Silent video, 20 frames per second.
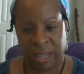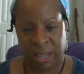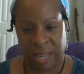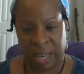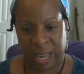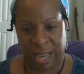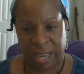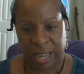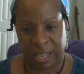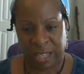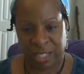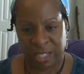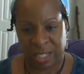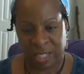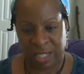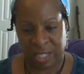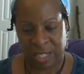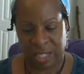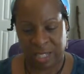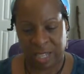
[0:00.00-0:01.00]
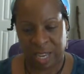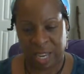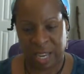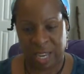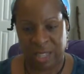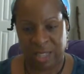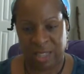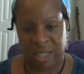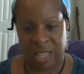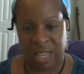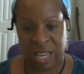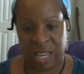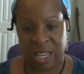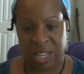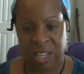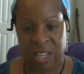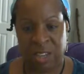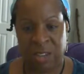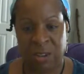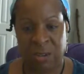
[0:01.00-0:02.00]
And just say
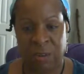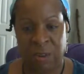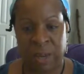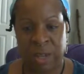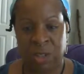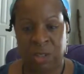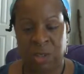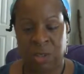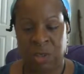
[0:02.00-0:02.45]
thank you as